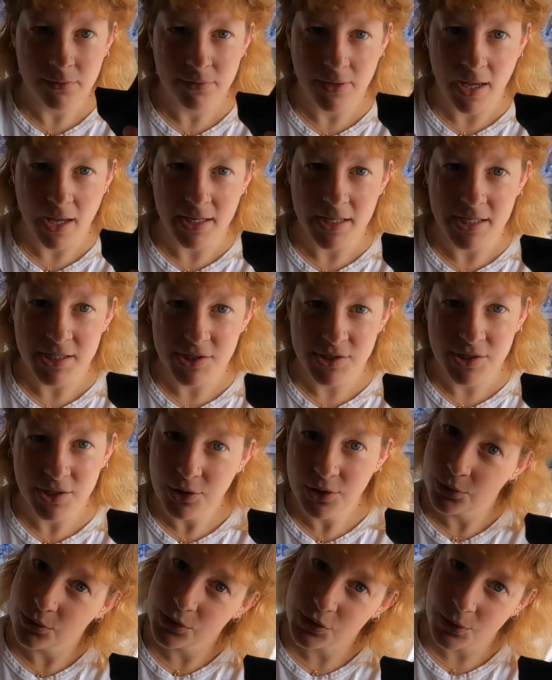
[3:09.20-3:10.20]
that is
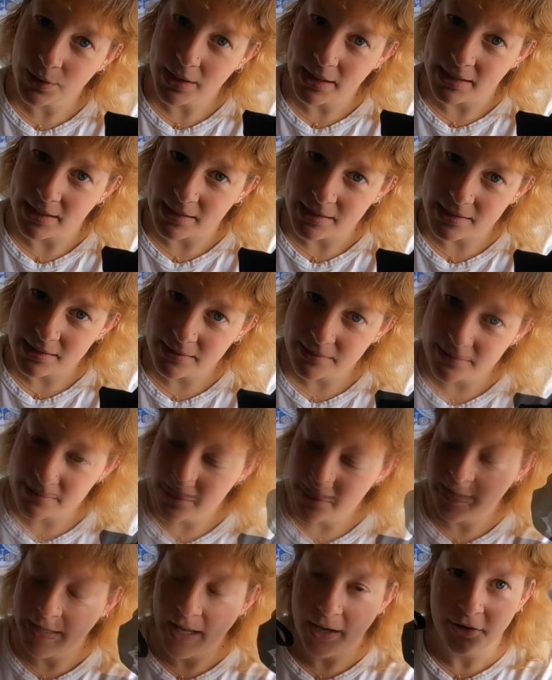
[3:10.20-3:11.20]
your toilet.
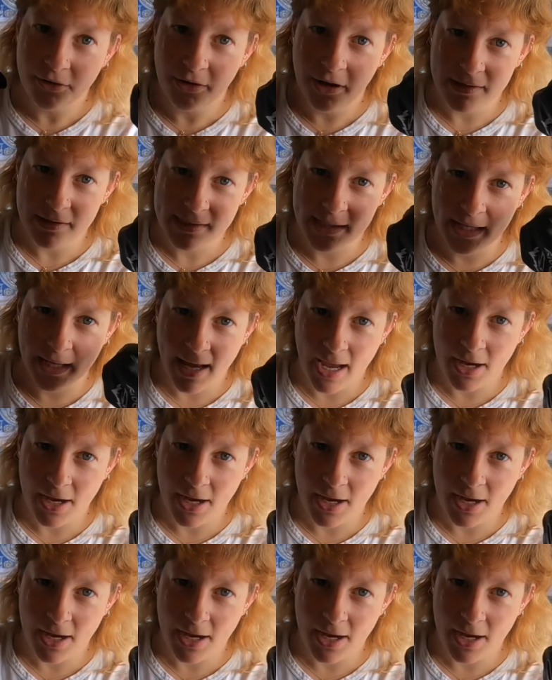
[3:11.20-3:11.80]
Now you're asking,